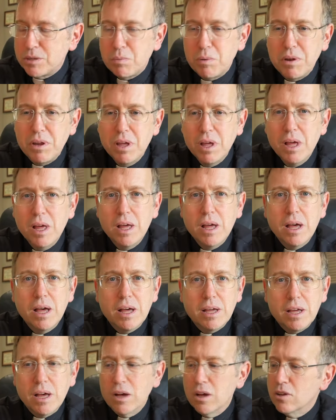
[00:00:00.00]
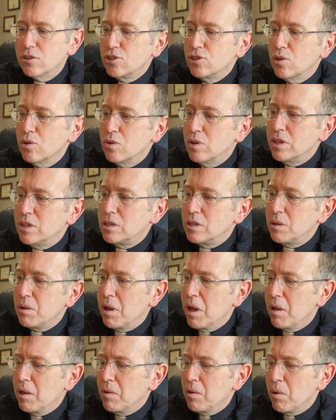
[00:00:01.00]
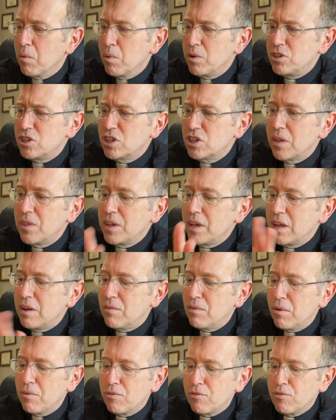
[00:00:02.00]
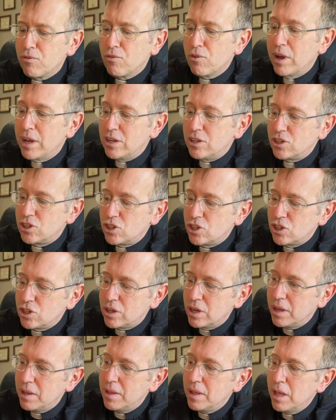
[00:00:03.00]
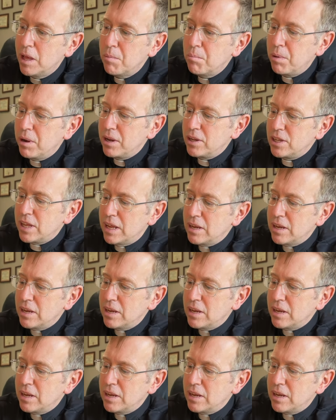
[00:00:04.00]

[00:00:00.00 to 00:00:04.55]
one also is originally, I think, in French. But it